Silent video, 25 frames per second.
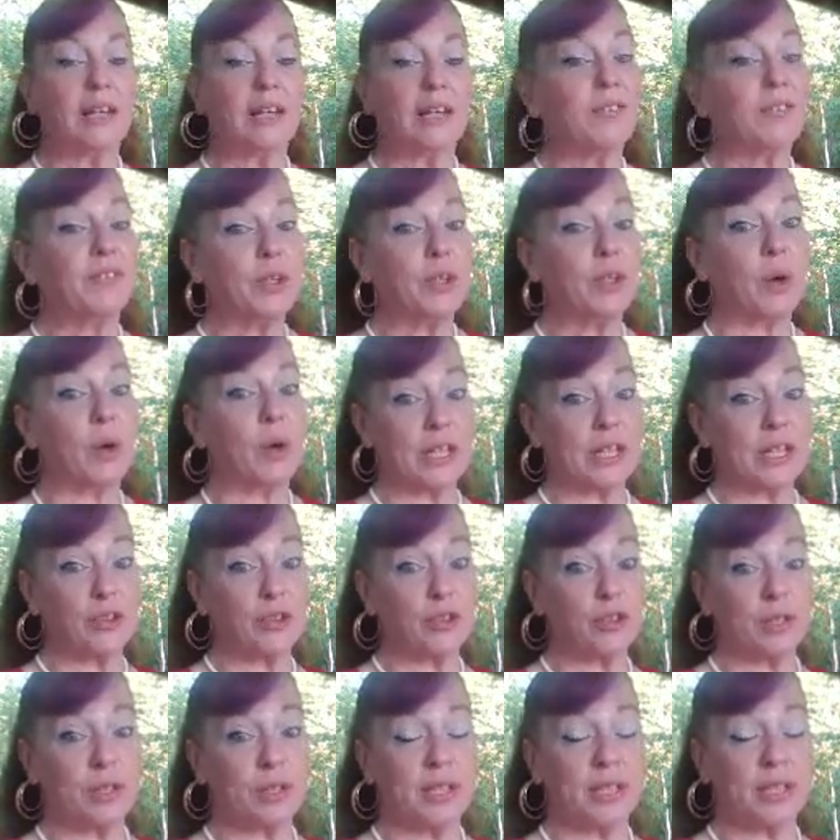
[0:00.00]
If you are
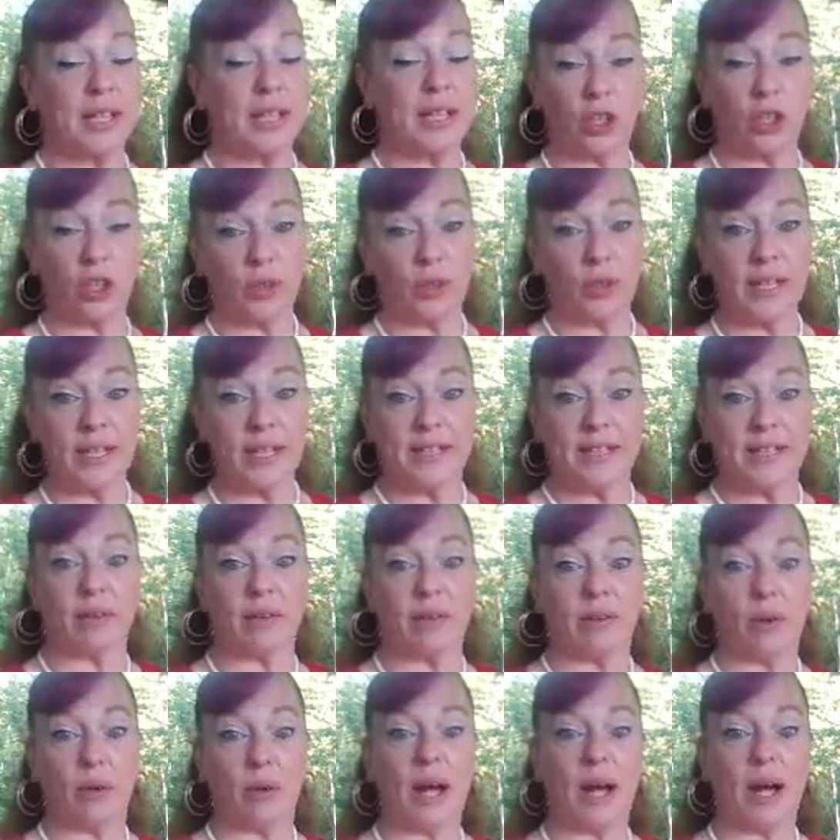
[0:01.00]
interested in learning
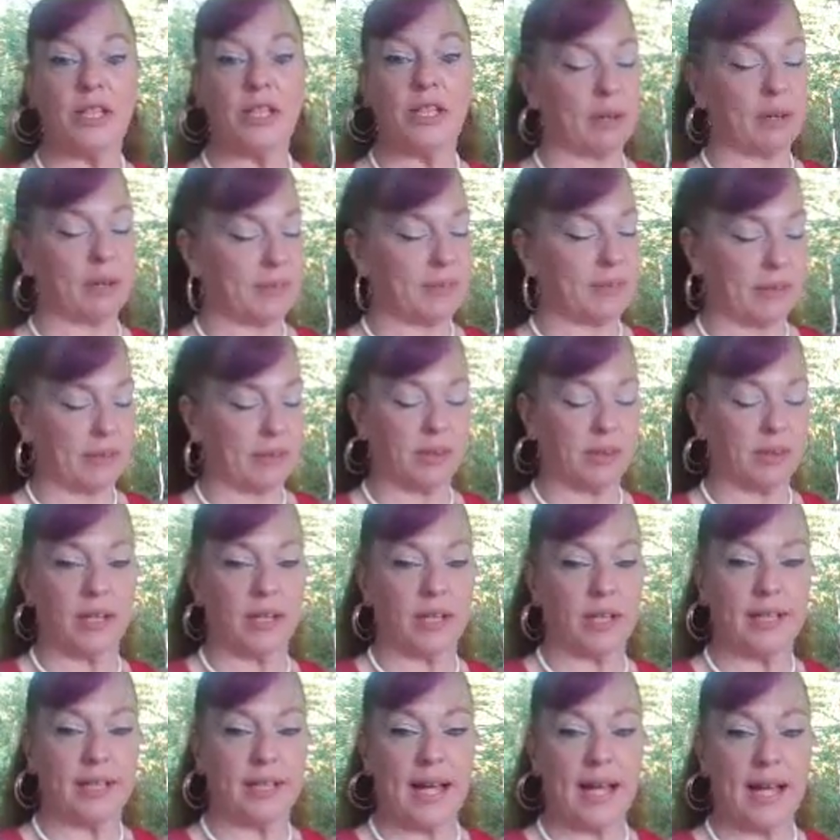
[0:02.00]
tarot, I do have tarot
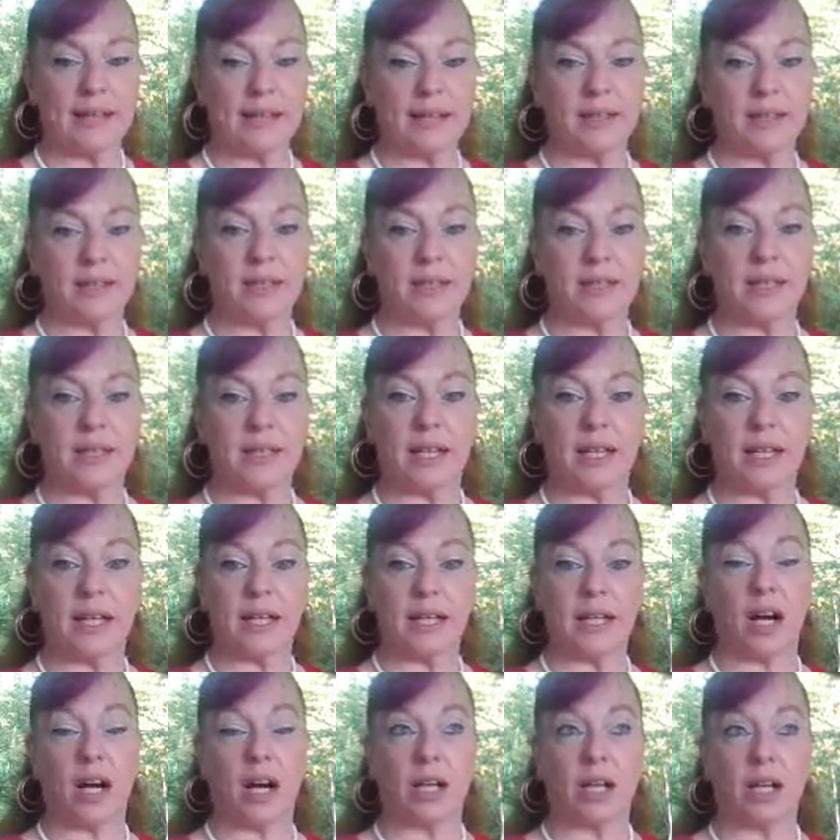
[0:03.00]
card classes. They
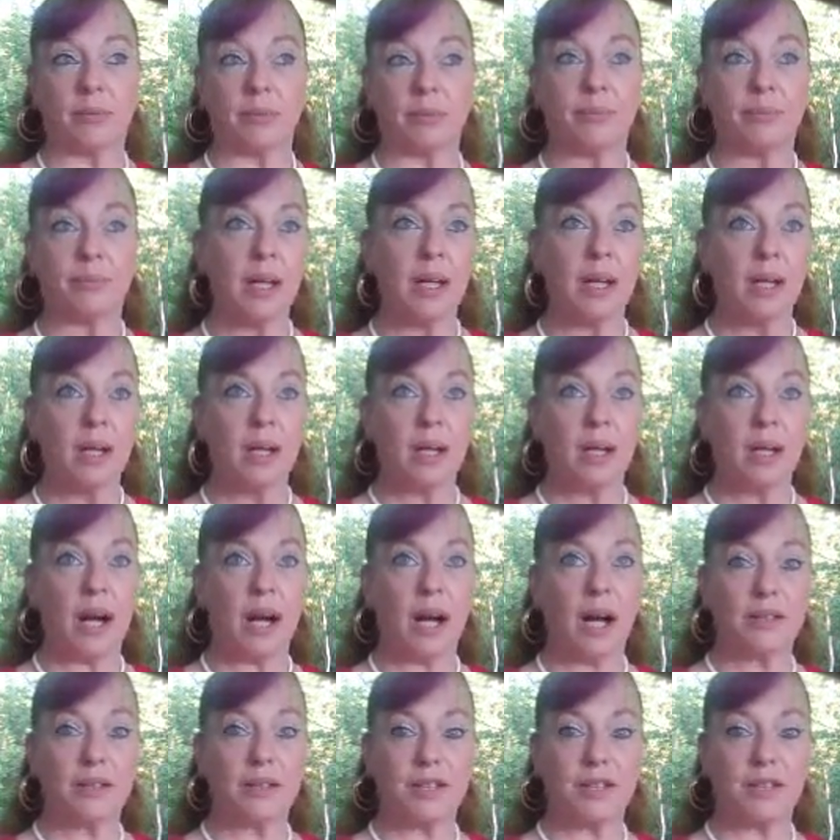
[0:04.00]
are
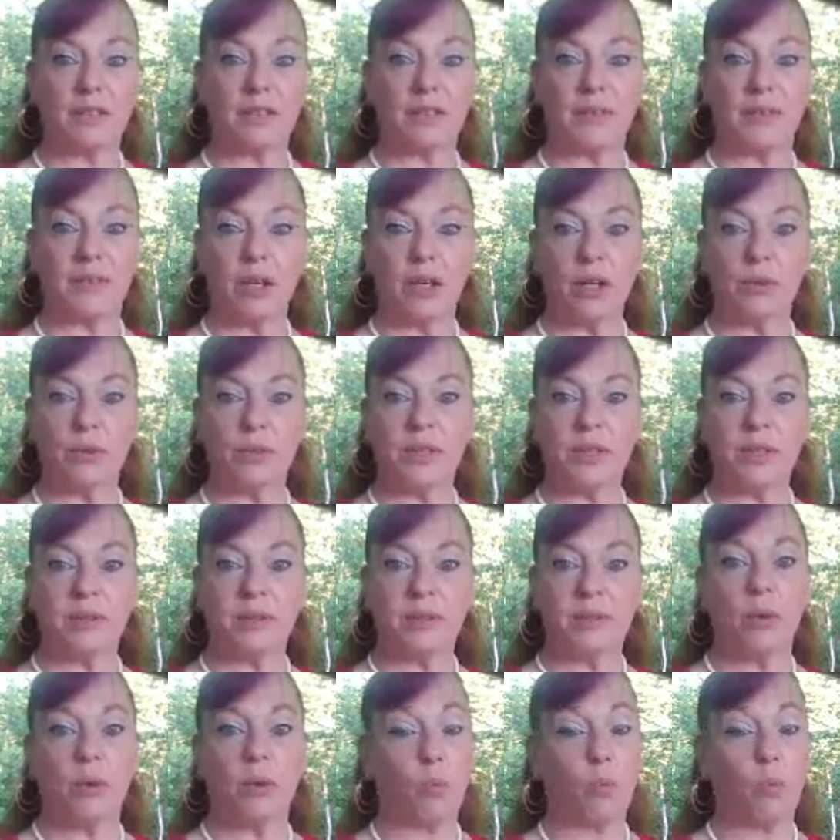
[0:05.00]
6 videos,
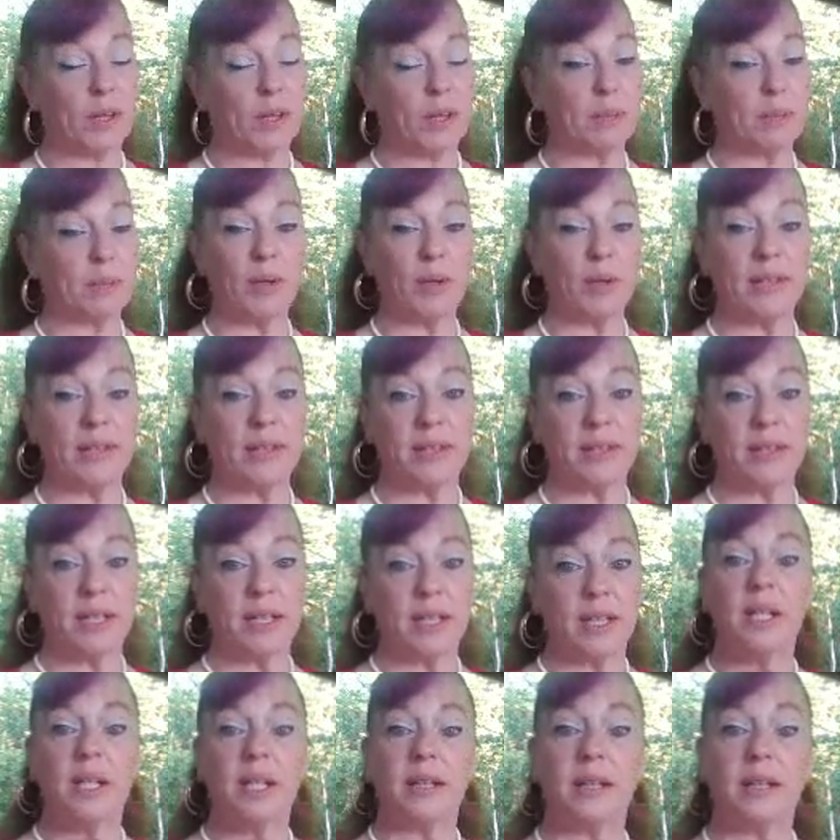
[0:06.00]
one's a bonus,
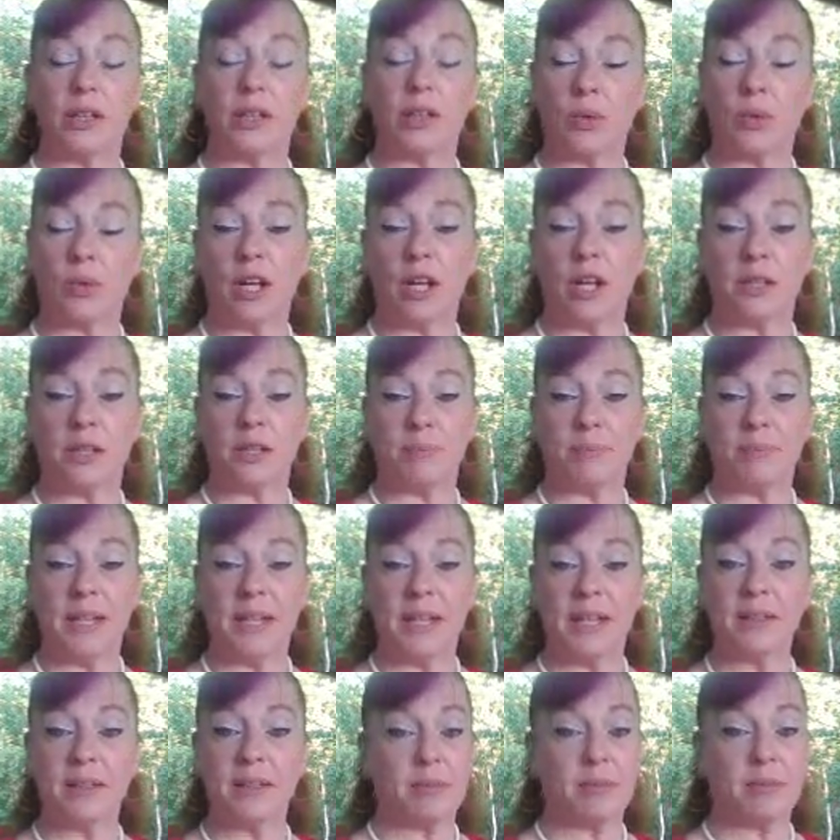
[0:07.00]
they're $20 a
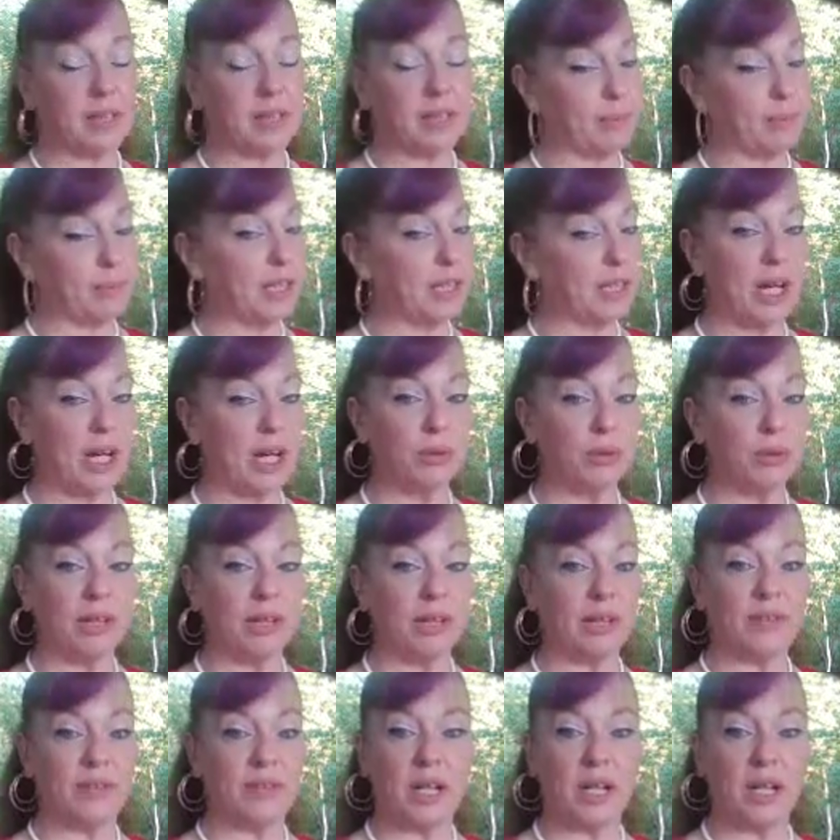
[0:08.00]
piece. Give me a shout
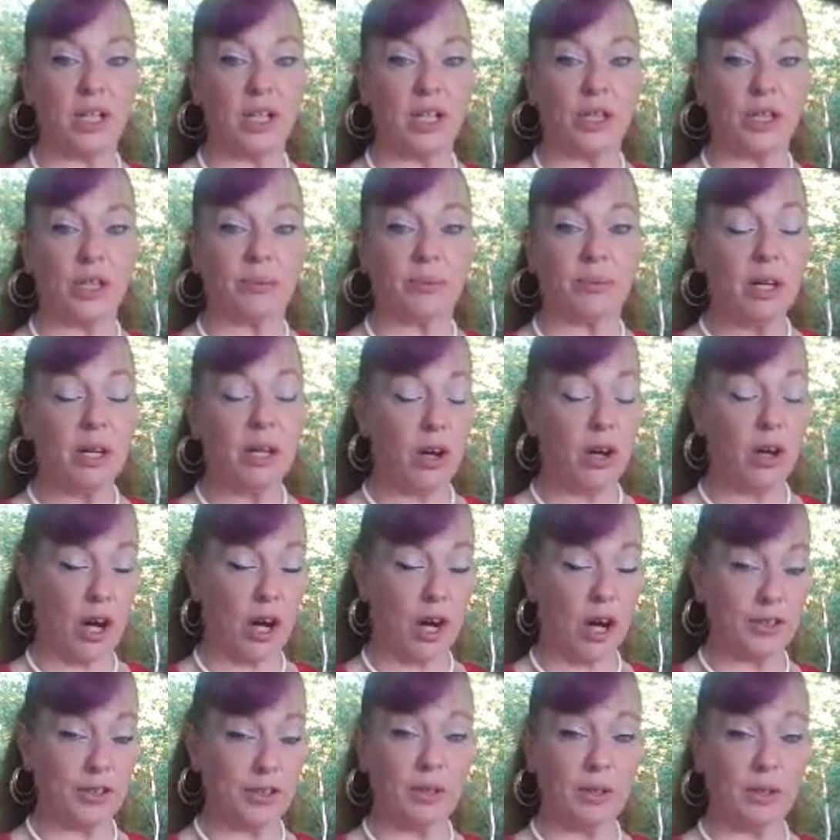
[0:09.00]
if you want to learn.
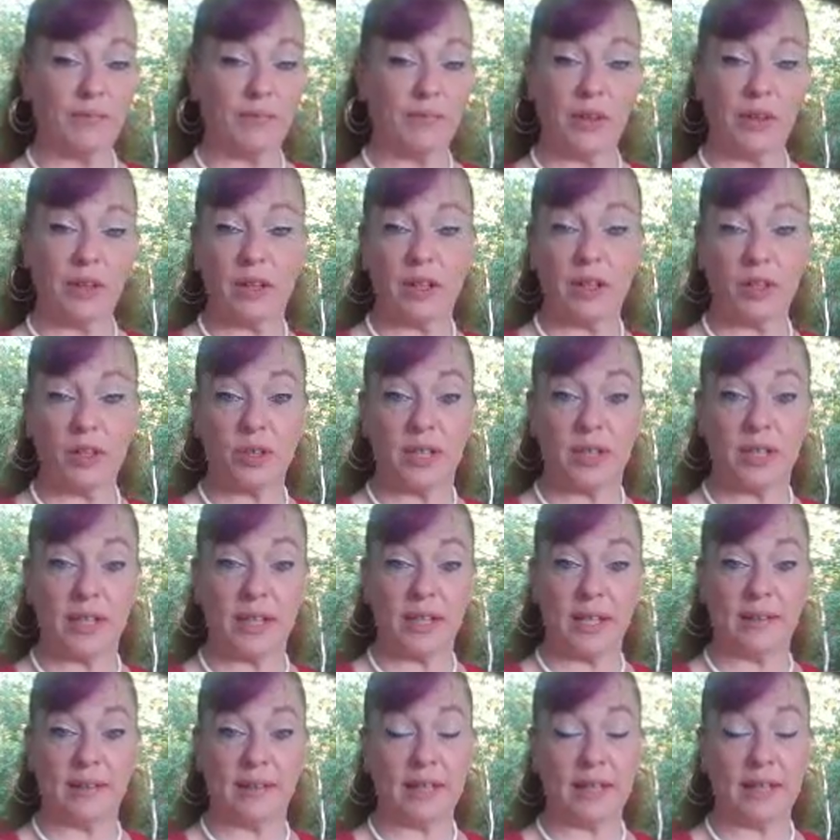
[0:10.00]
Also, if you're interested
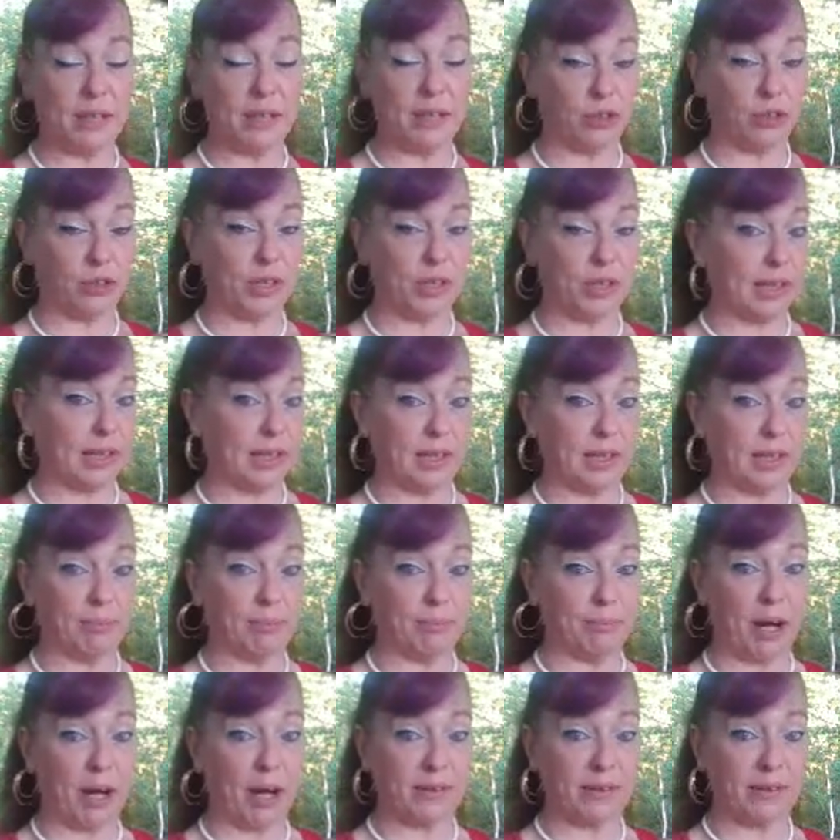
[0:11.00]
in the mystery
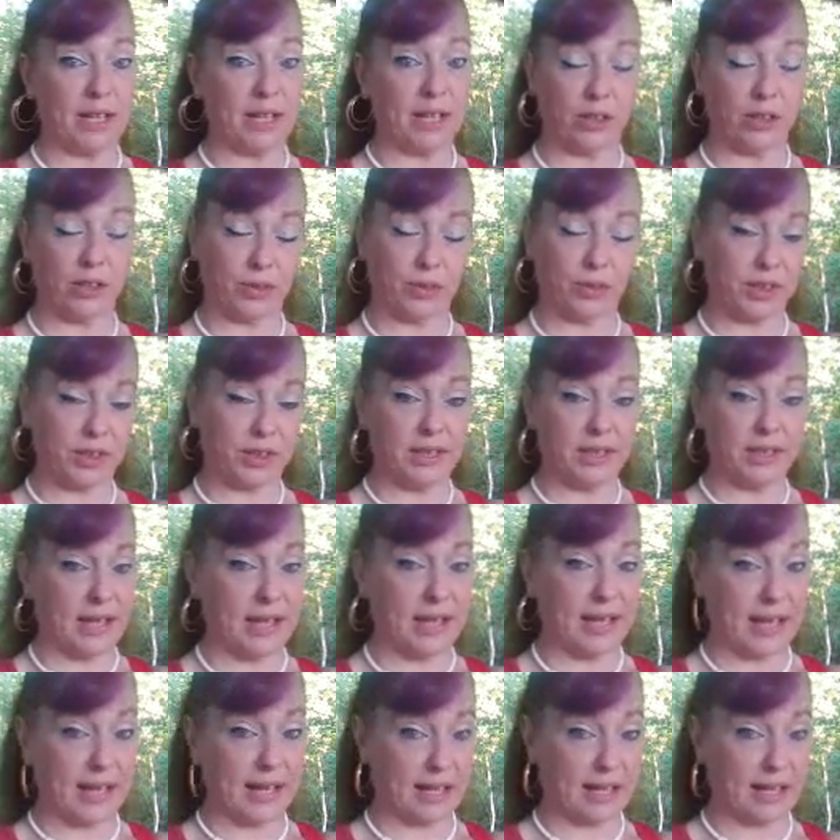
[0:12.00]
healing boxes that Crystal
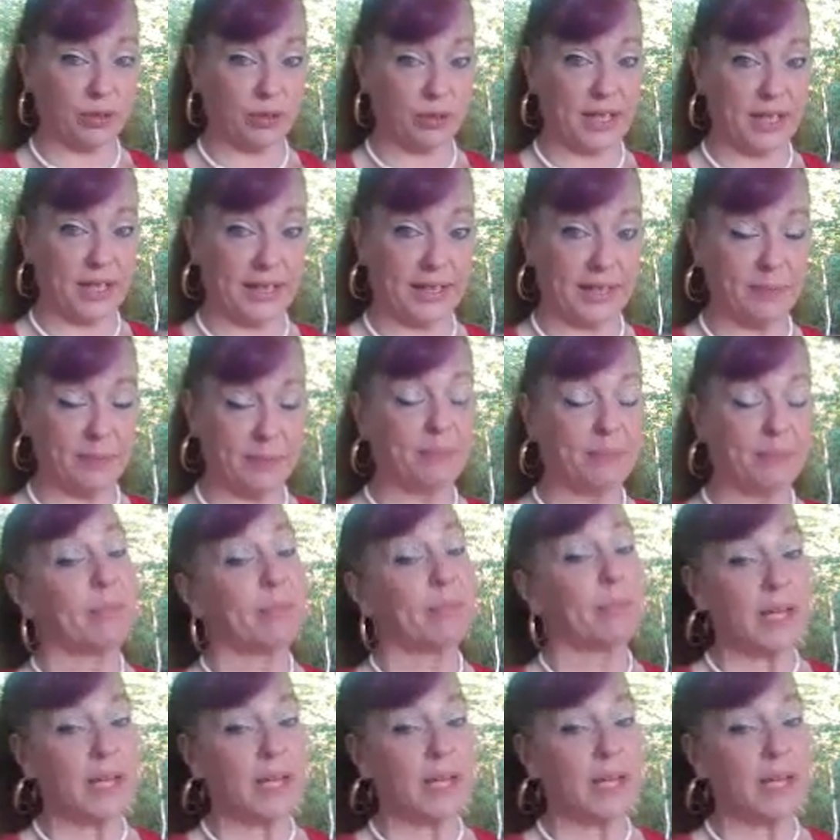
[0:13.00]
and I have created,